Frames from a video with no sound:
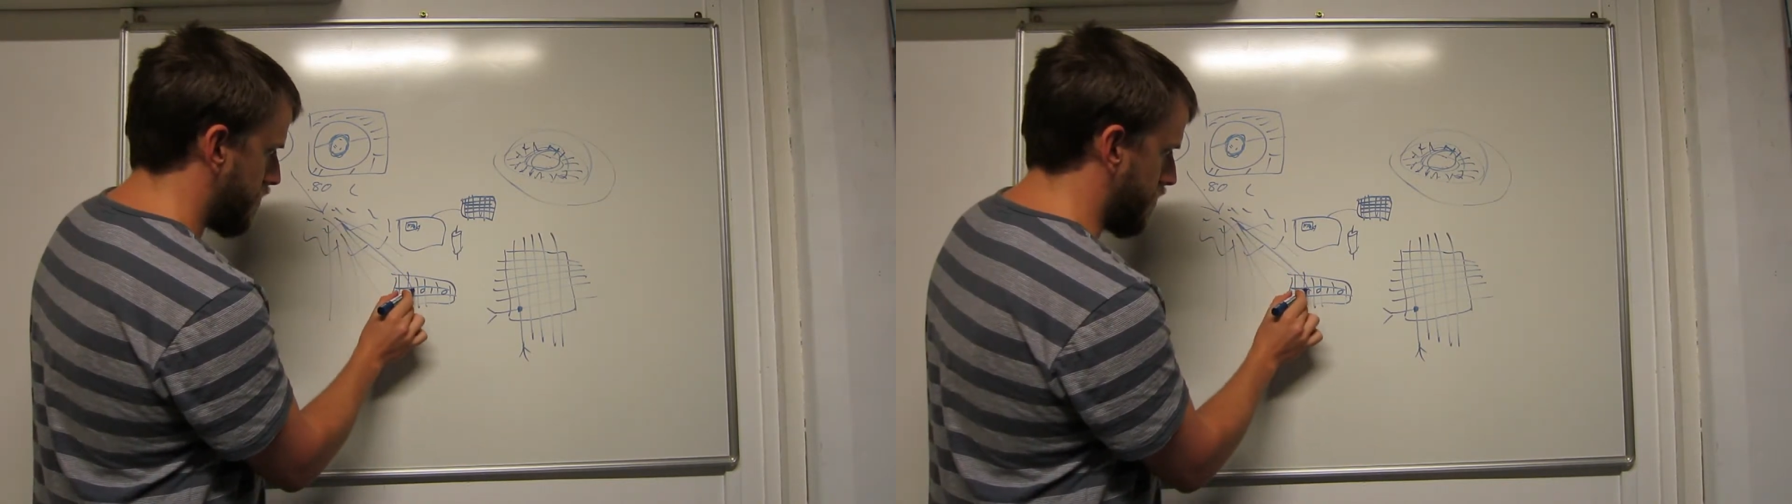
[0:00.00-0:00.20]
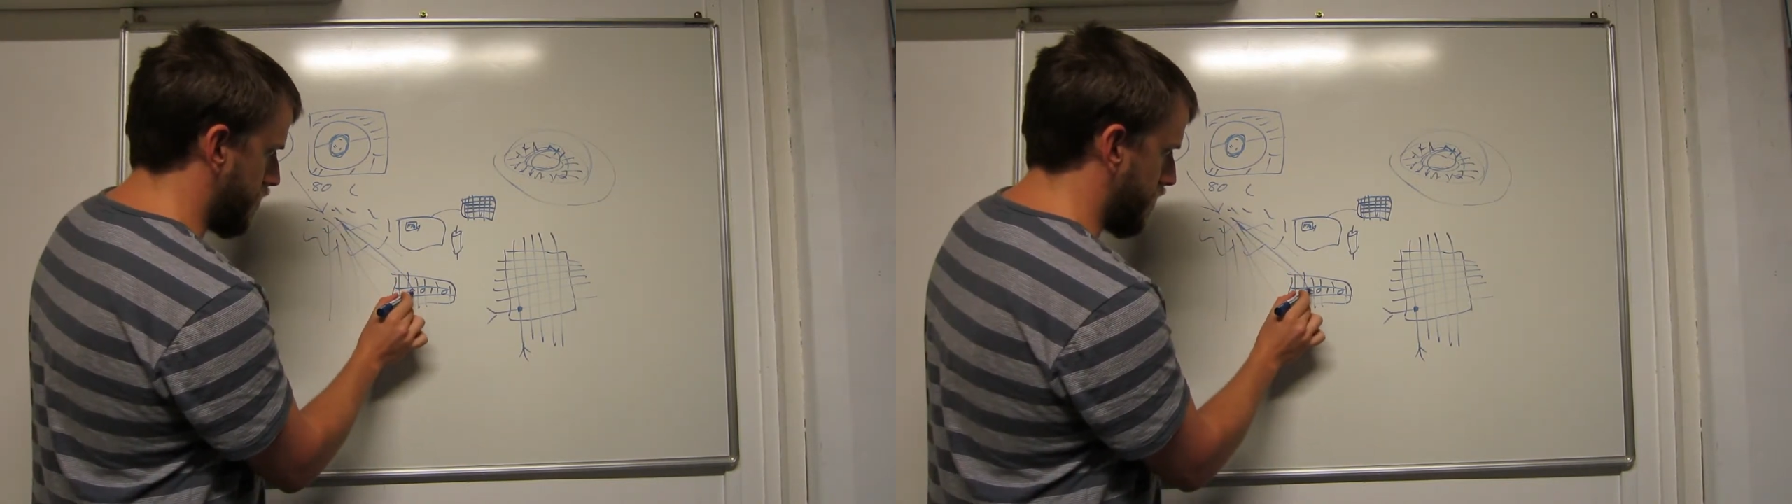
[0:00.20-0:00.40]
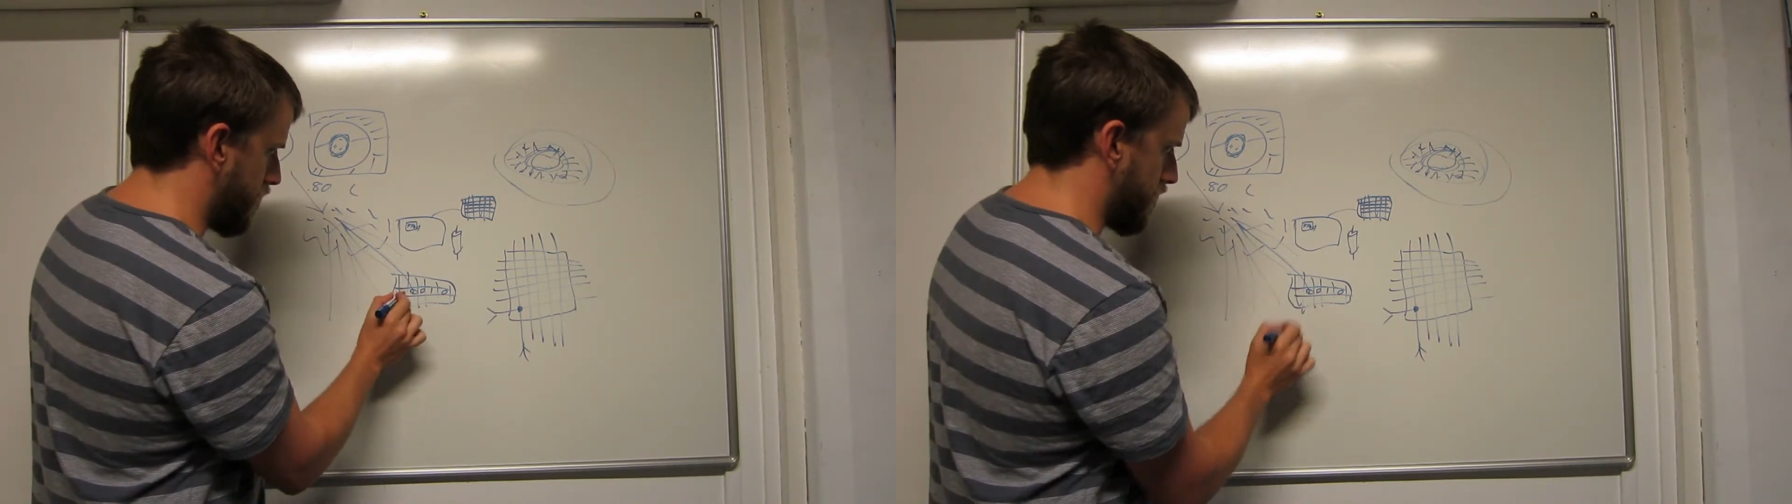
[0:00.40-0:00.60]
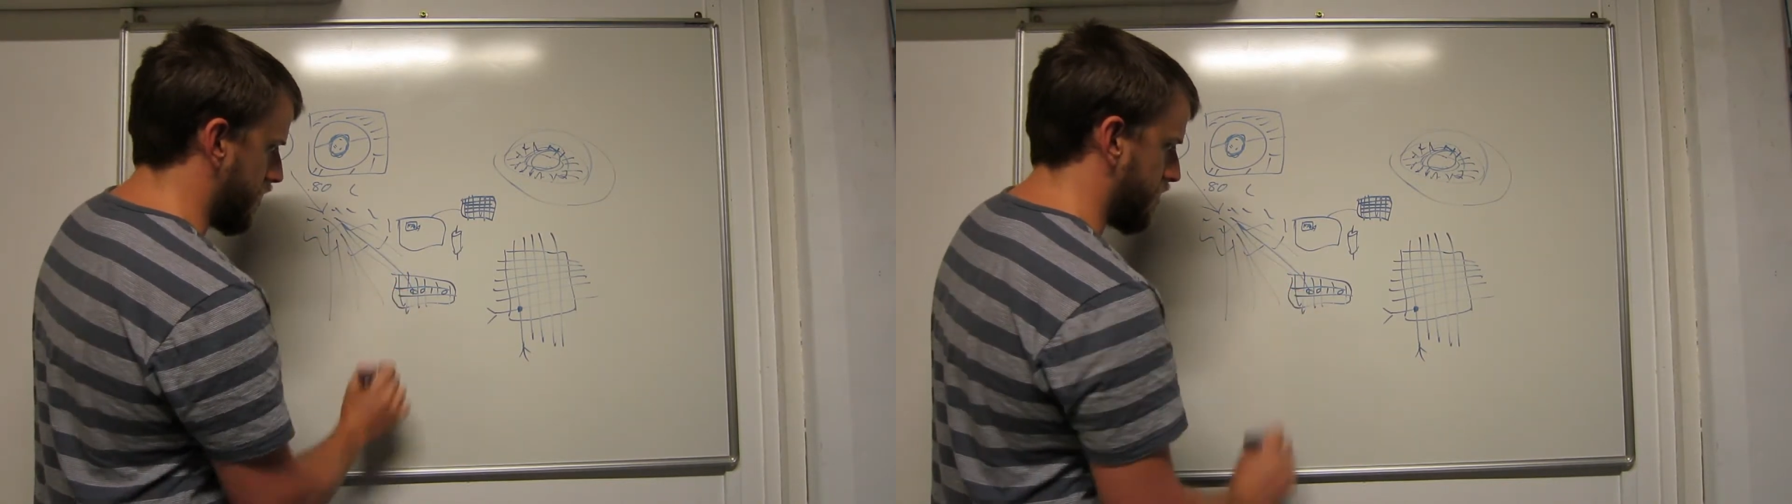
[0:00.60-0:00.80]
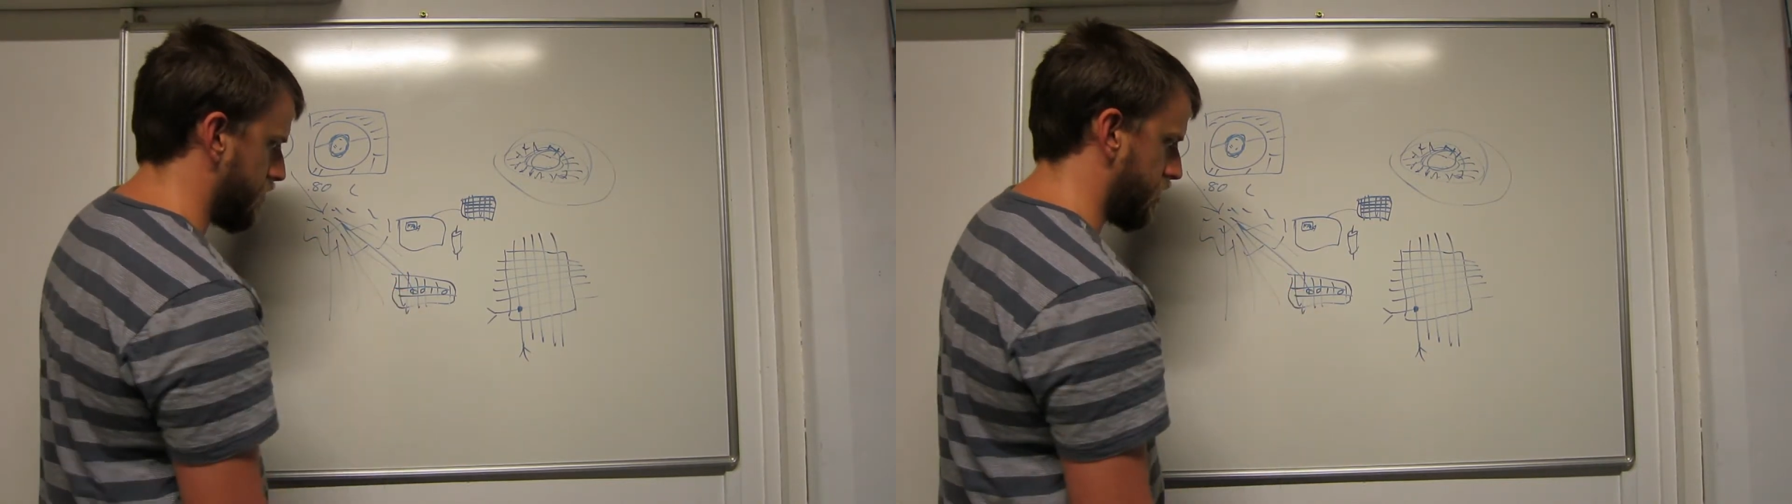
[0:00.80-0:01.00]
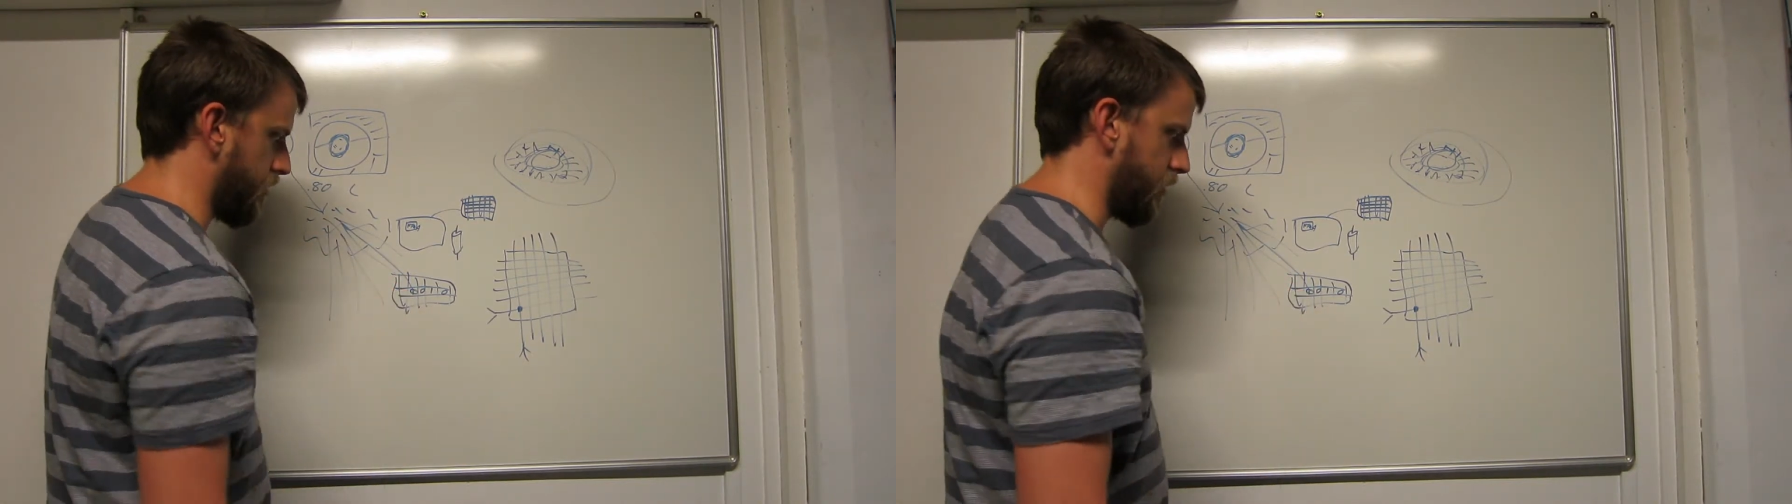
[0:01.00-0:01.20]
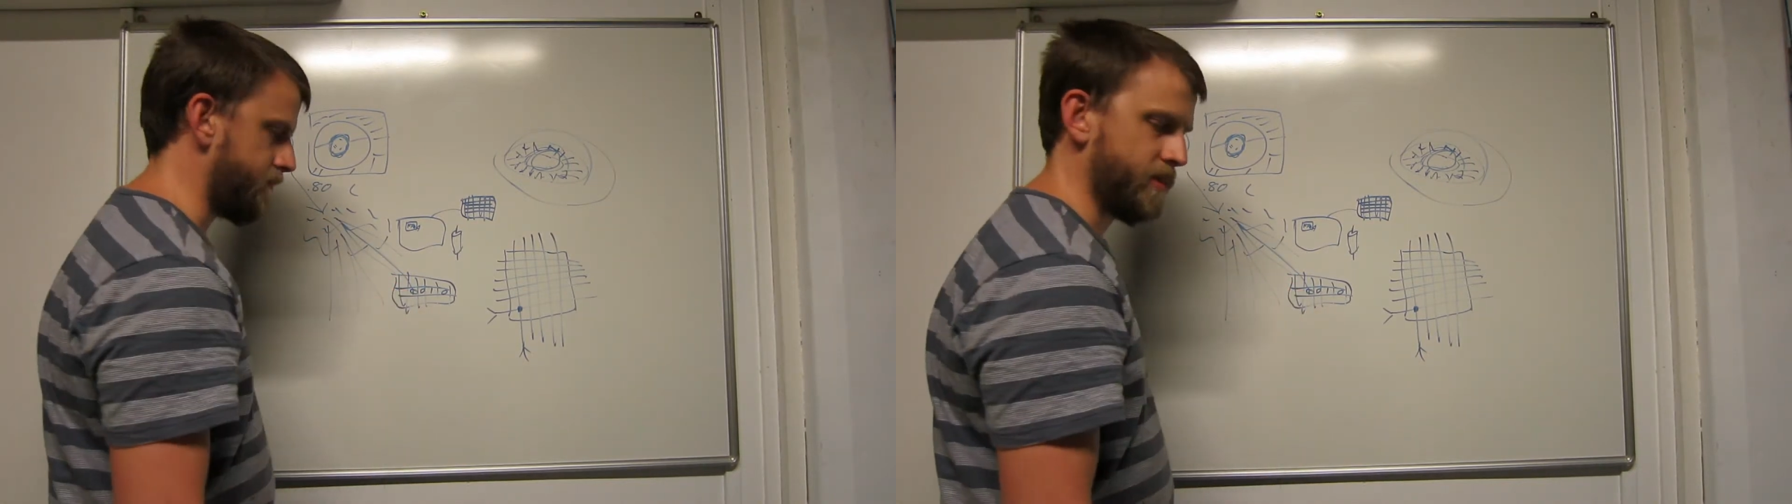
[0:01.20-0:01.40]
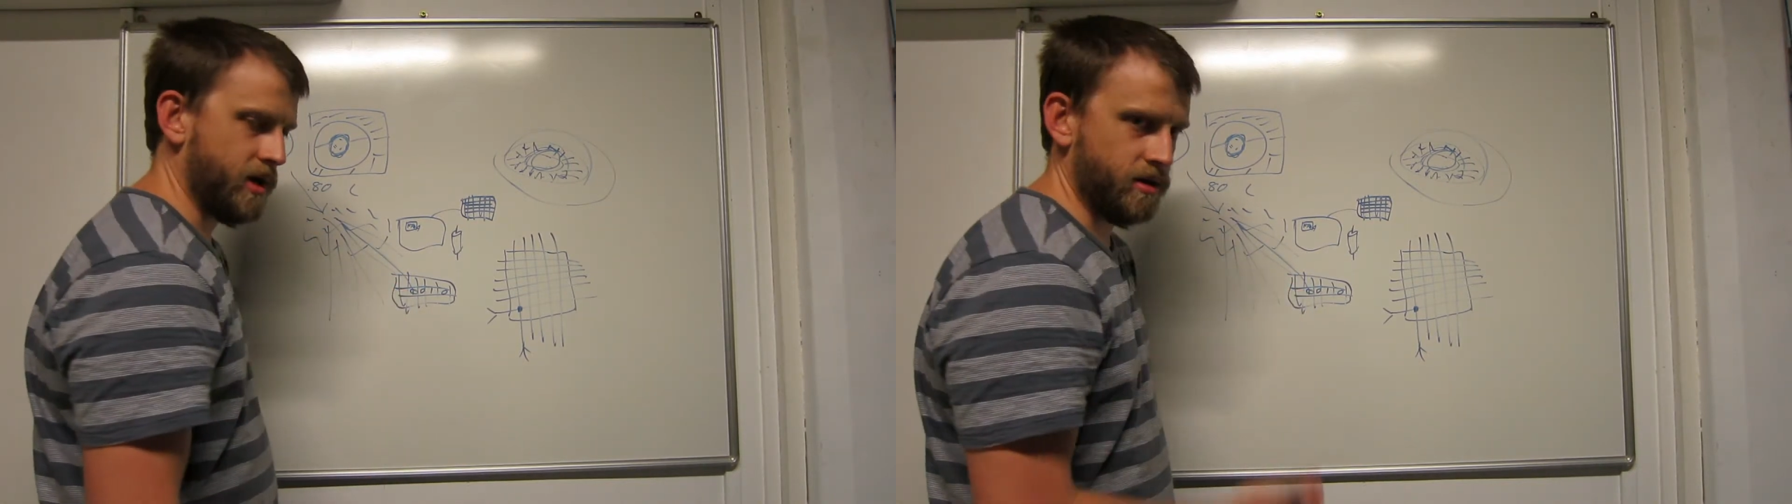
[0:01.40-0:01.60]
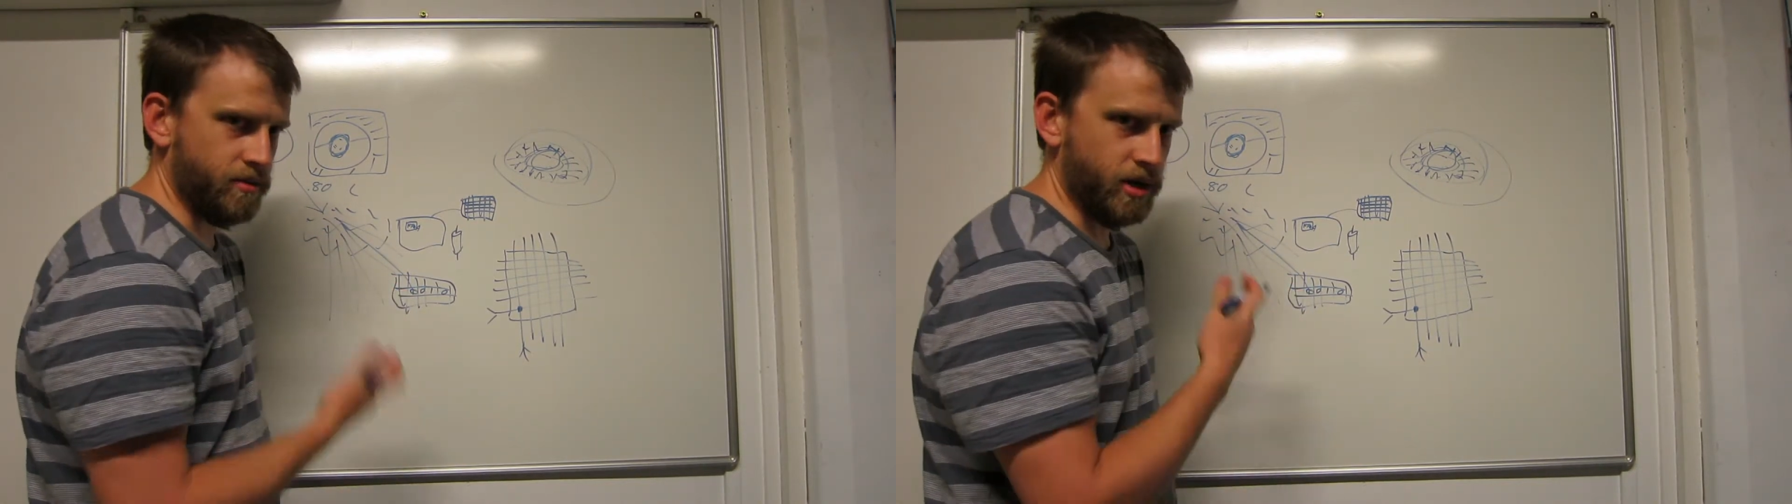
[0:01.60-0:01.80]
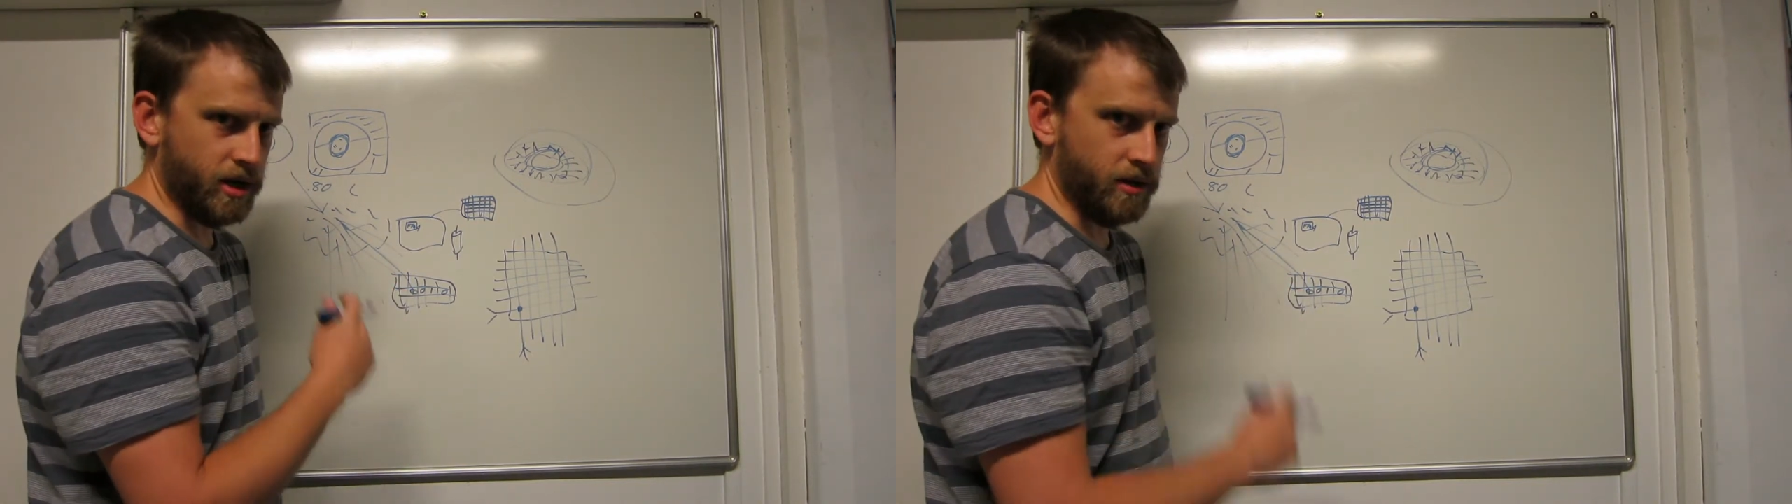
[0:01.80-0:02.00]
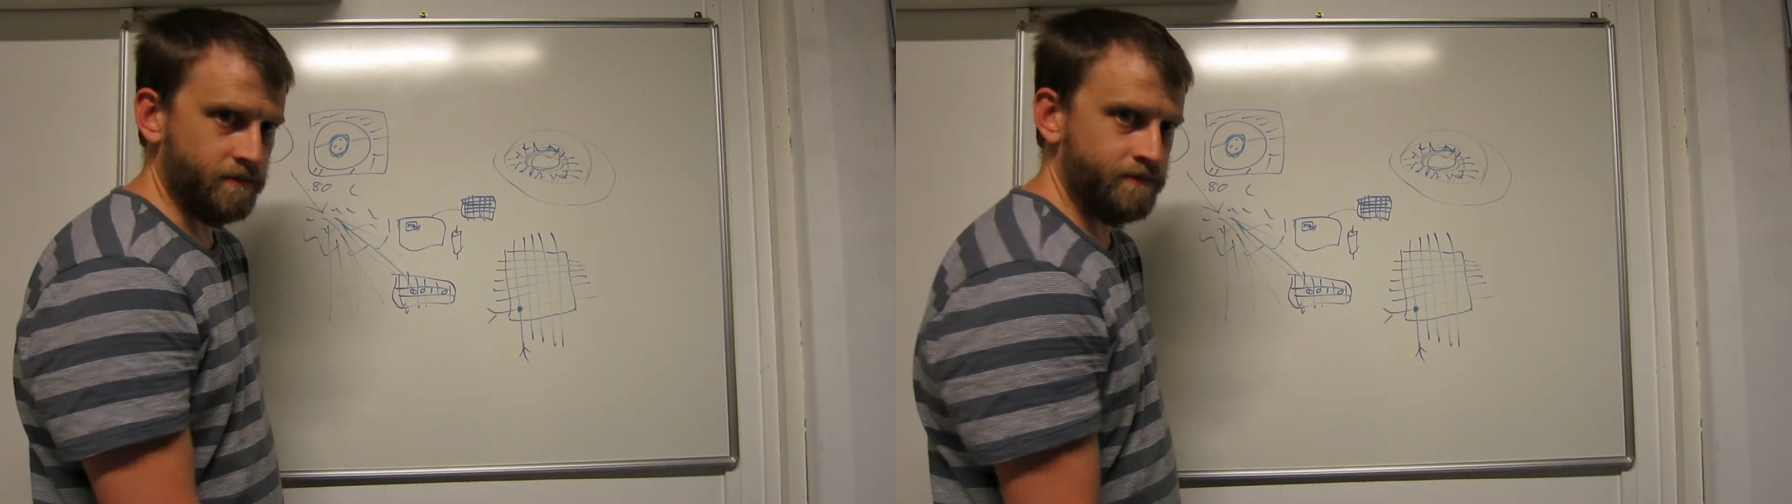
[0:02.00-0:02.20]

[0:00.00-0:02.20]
and changes that to a 0, and you bug it.